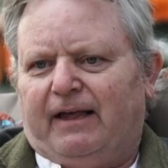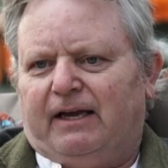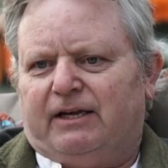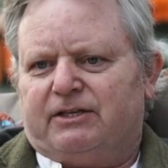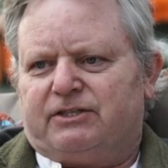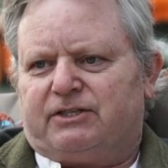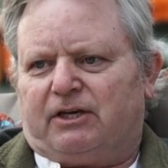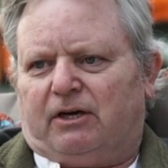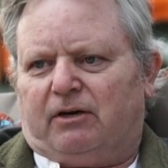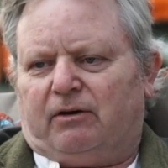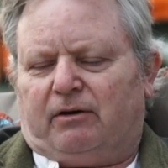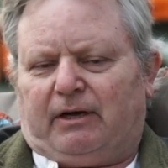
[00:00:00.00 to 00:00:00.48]

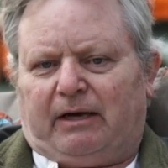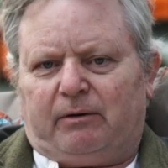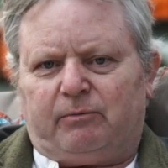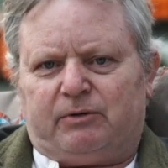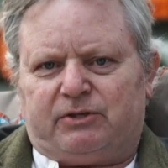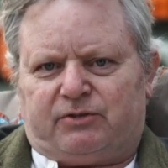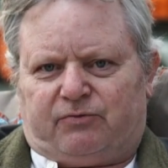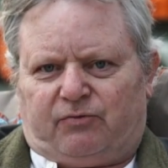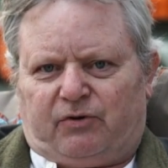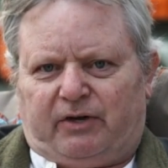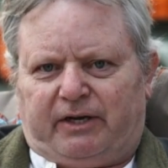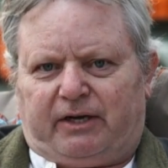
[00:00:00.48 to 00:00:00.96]
So that
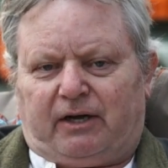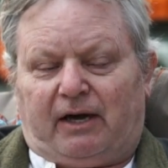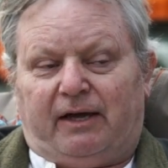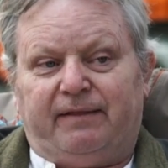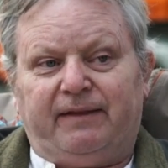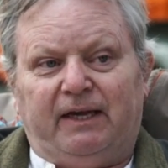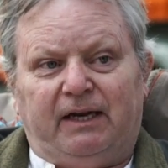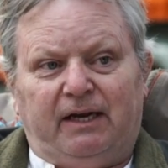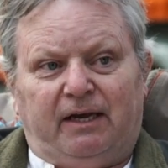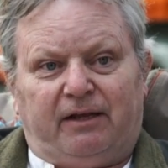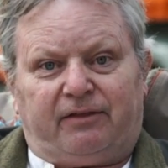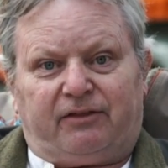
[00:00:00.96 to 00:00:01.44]
was very,
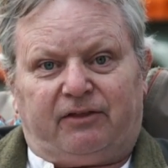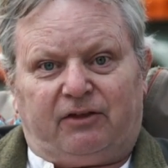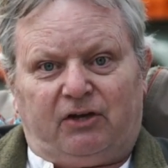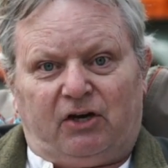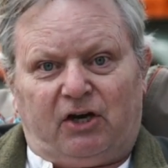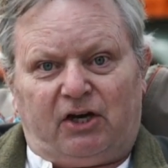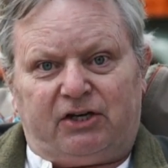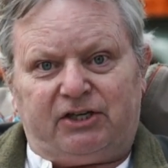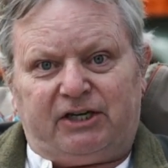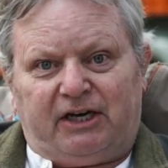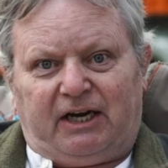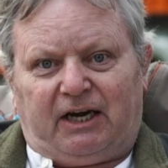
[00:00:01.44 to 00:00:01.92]
and then a
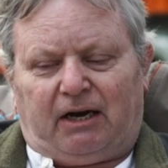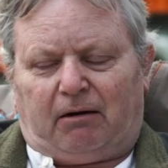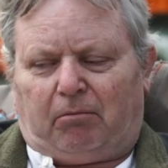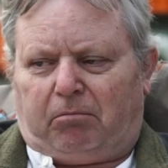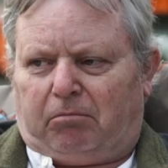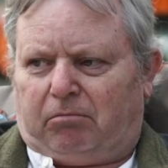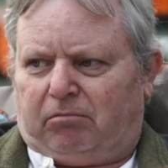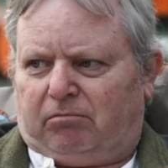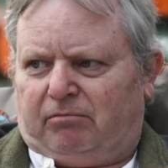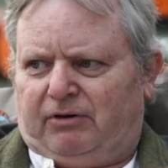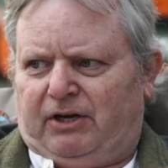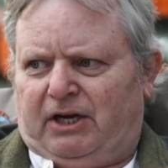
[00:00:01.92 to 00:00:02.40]
third year.
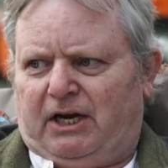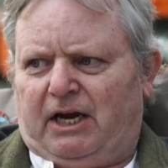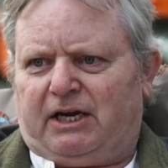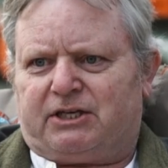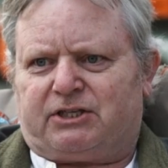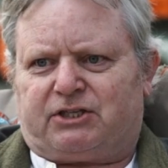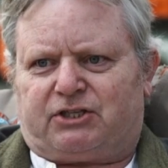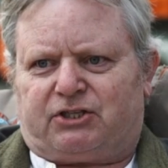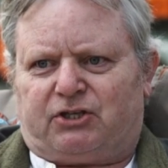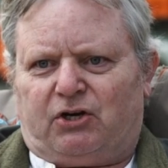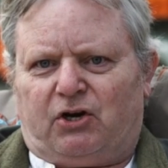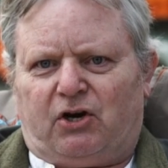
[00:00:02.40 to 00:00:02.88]
Yes,
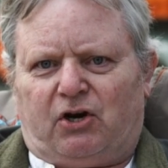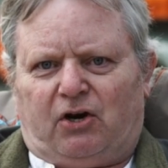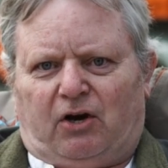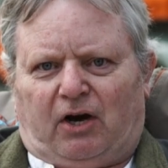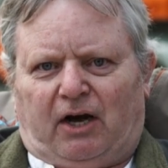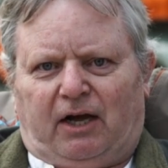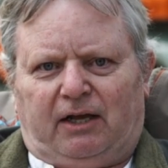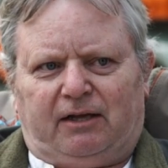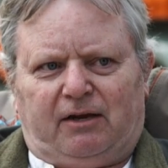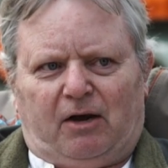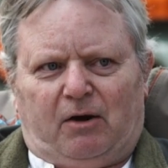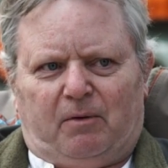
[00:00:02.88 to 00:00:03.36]
sir,
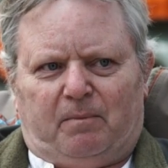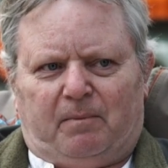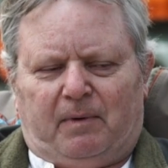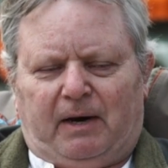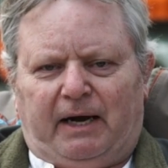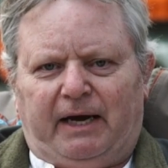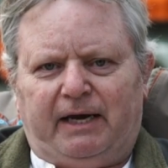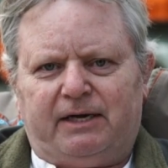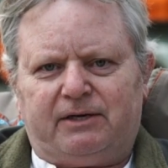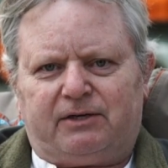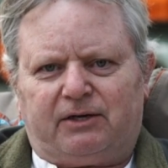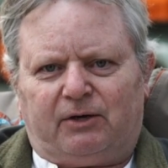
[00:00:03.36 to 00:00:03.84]
I don't
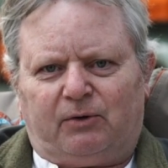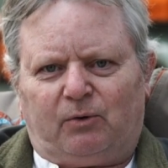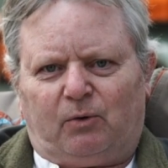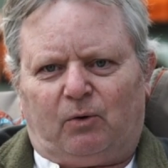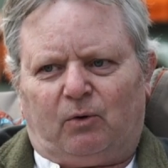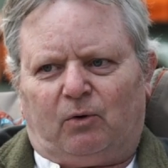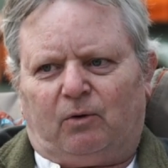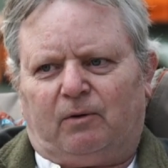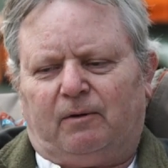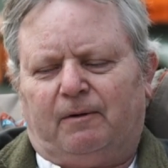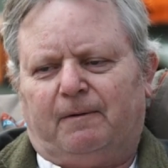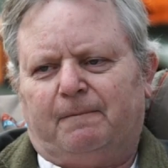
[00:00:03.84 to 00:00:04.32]
mind at
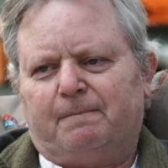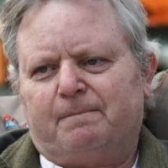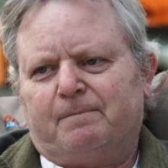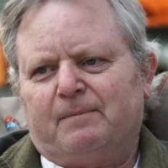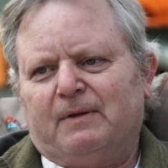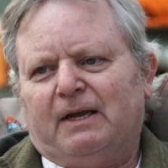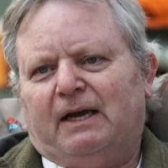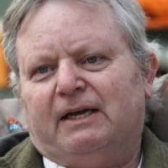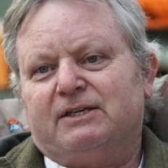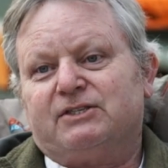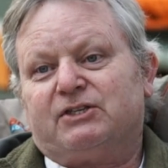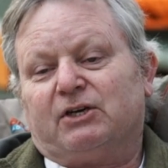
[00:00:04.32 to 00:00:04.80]
all.
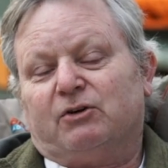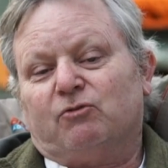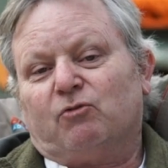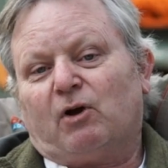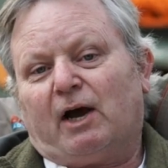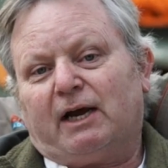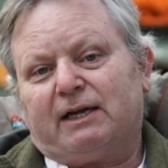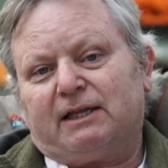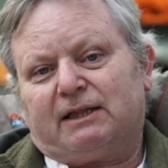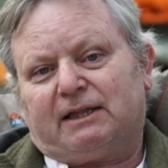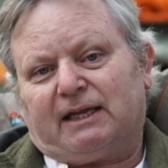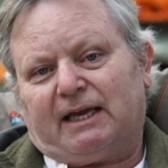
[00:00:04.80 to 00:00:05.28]
So
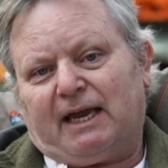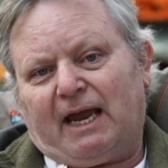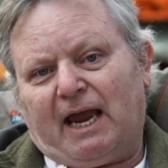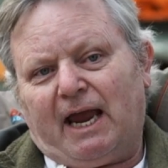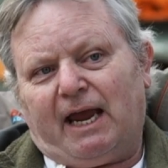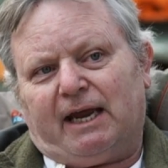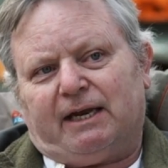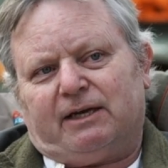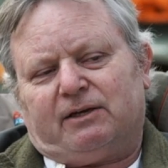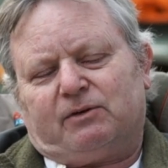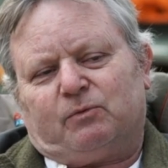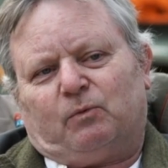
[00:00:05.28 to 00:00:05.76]
right at the
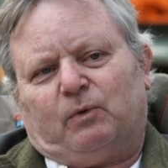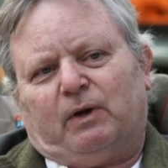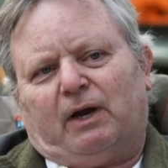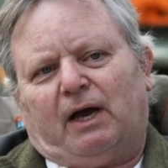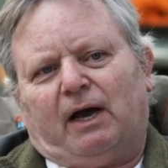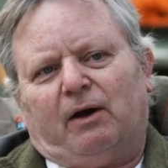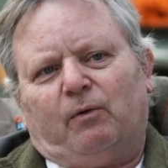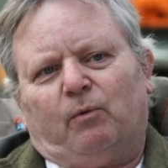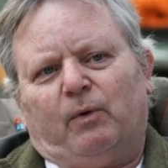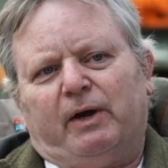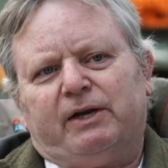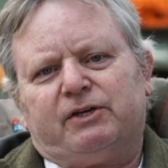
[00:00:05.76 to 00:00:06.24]
end, when
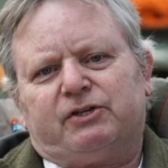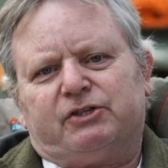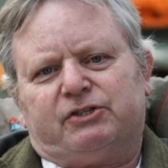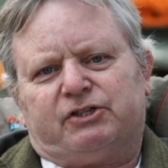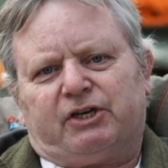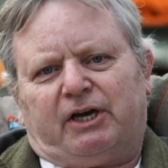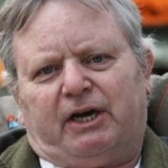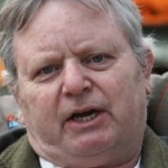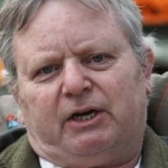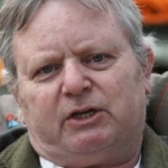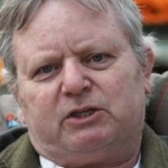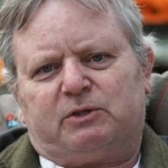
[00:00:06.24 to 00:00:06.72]
I went to
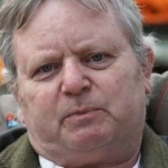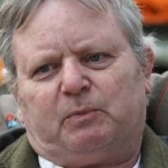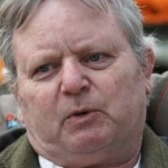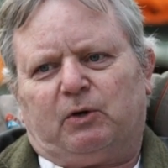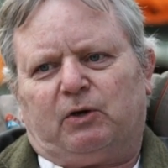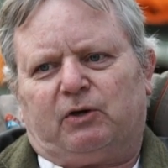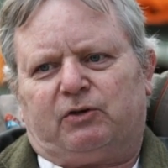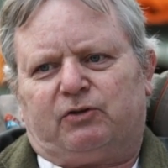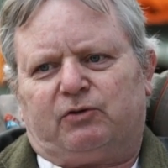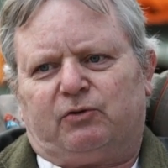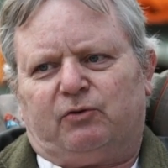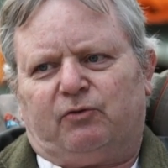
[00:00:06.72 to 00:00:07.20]

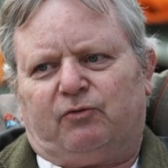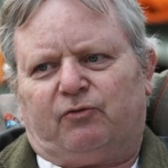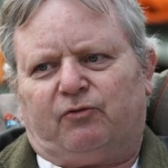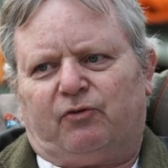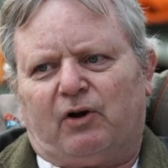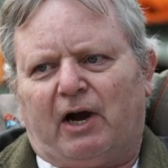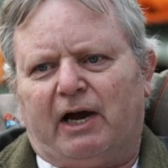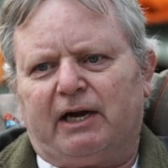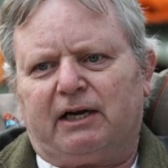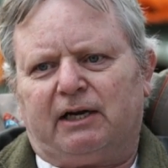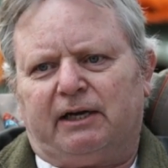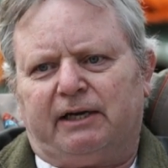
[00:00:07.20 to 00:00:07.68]
Johannesburg to
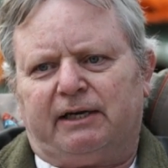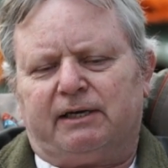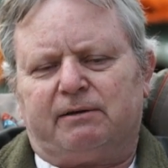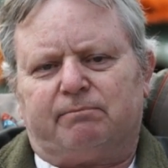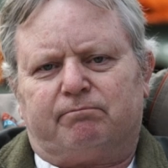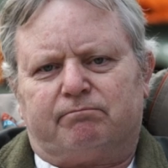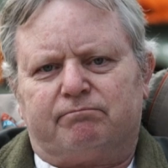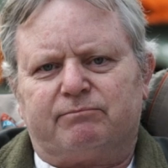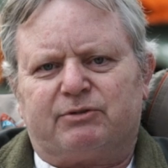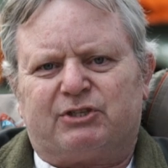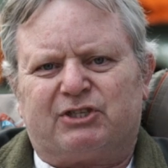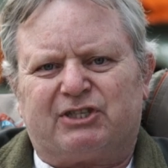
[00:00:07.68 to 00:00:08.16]
finally
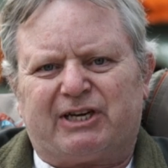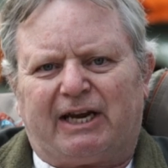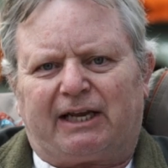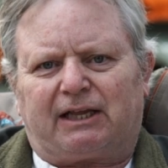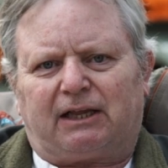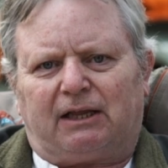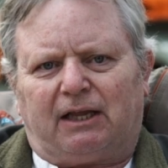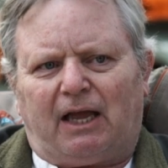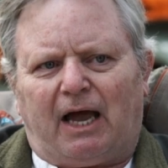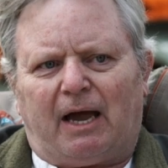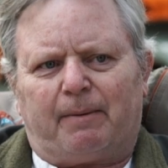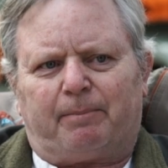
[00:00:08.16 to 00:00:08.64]

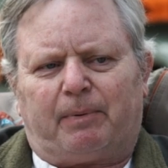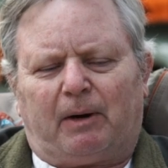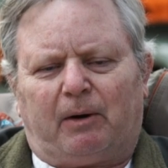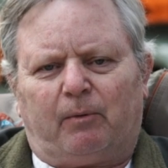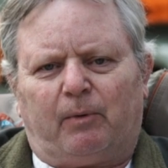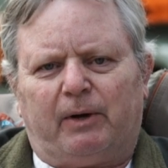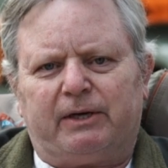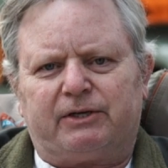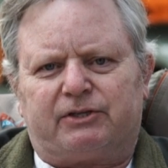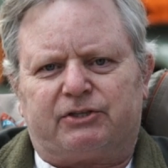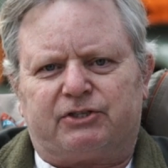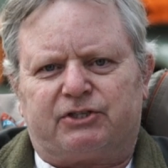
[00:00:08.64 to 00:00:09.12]
settle up, I
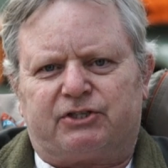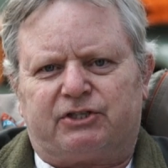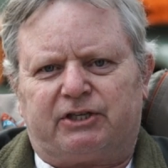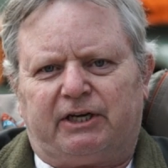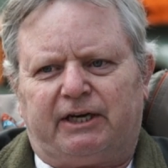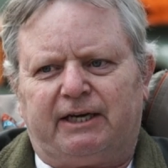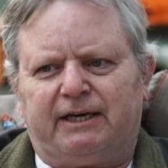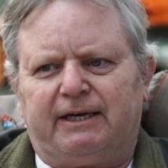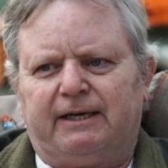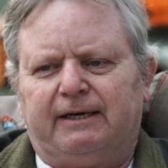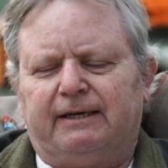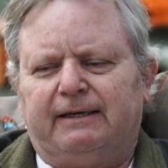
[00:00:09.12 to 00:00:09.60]
went to
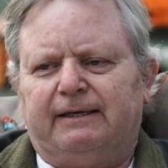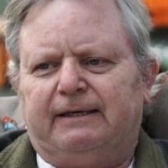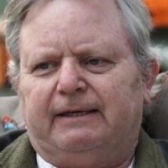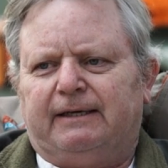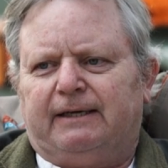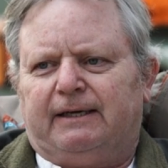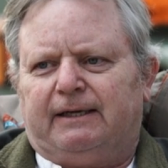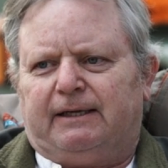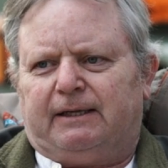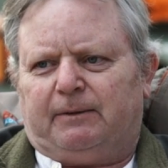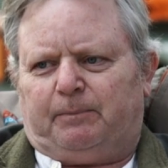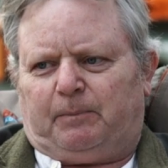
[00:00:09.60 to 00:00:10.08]
see
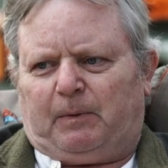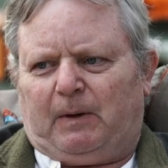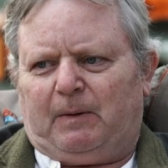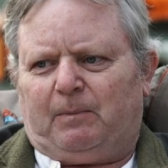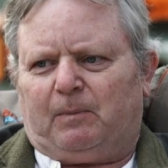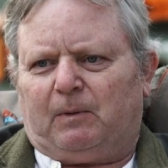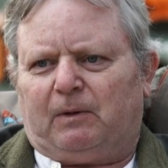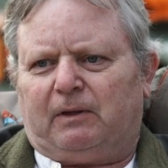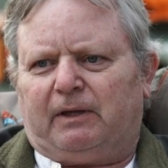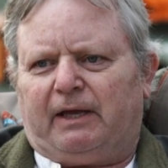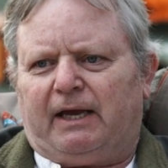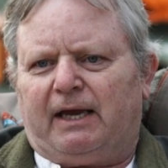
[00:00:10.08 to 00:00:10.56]
the
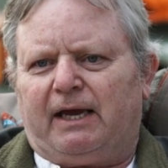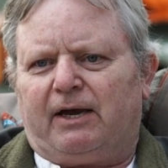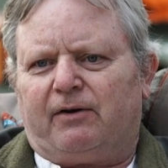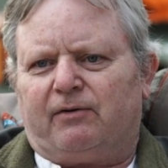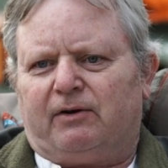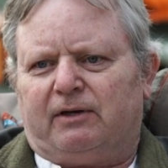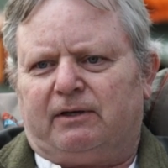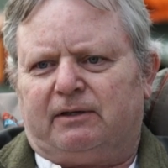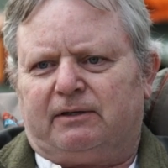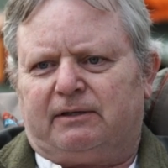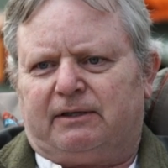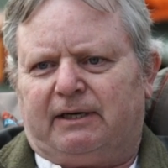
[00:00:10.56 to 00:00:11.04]
people there
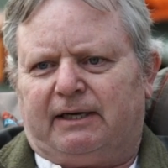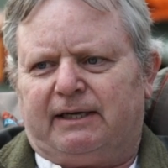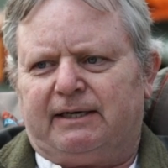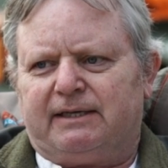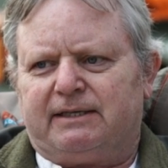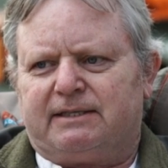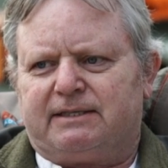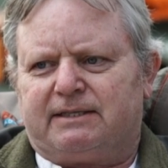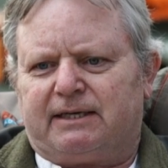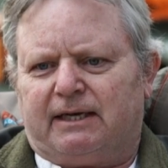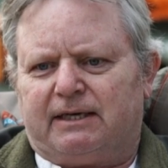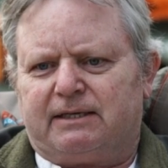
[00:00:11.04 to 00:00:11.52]
and
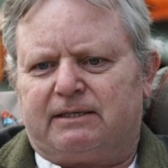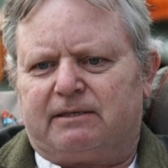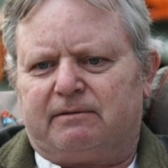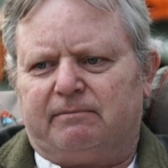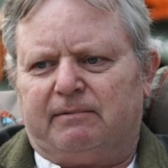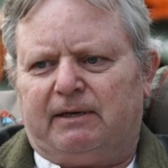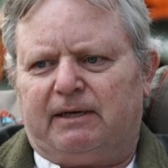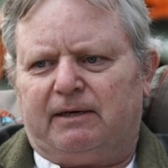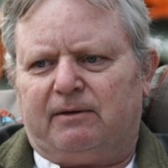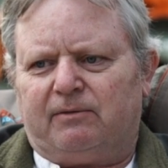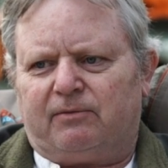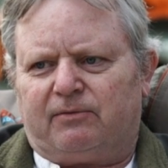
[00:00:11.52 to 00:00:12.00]
they said to
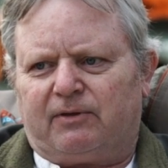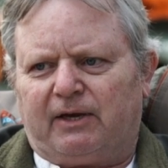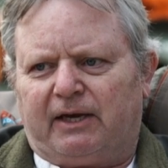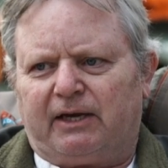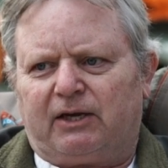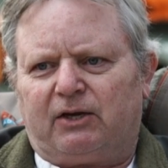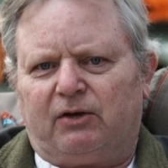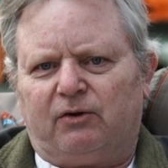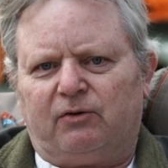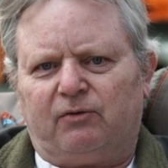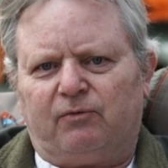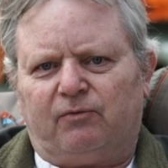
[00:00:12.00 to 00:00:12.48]
me,
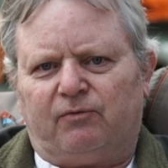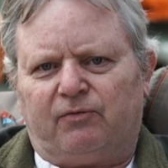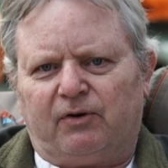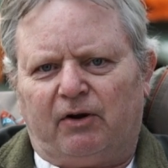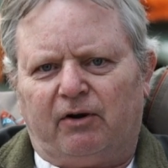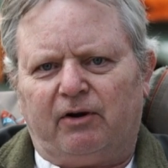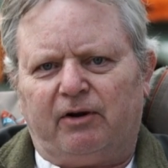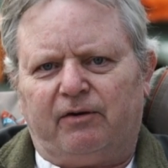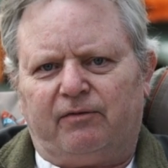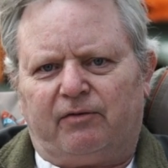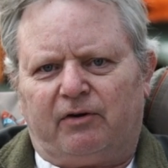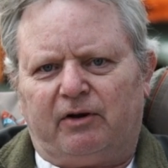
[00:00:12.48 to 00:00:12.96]
thank you
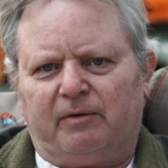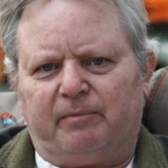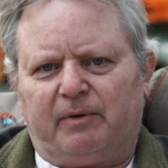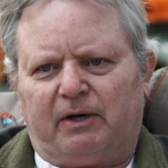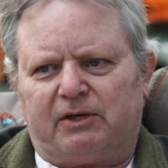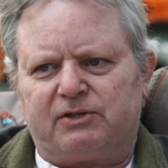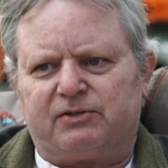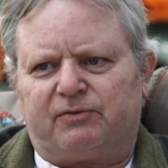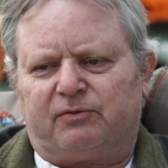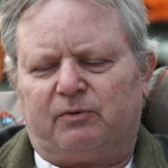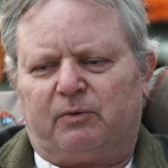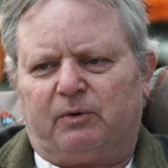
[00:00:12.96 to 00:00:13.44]
very, very
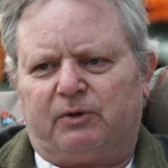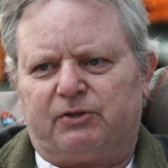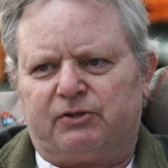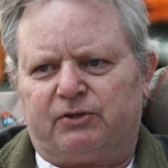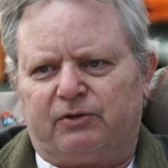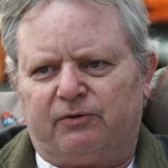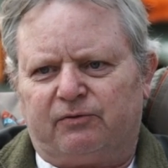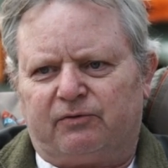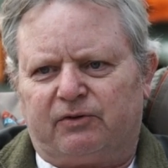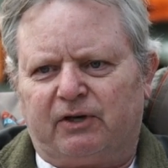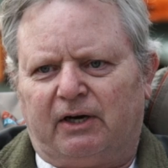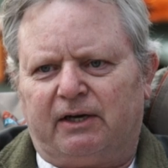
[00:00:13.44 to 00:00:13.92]
much for
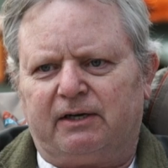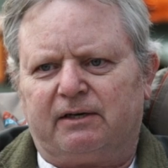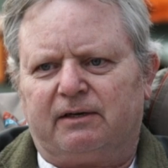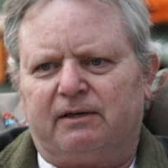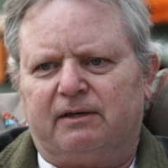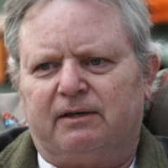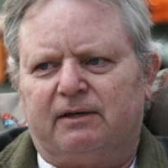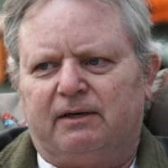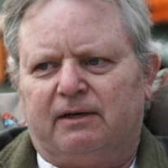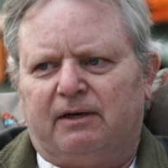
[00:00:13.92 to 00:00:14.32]
what you've done.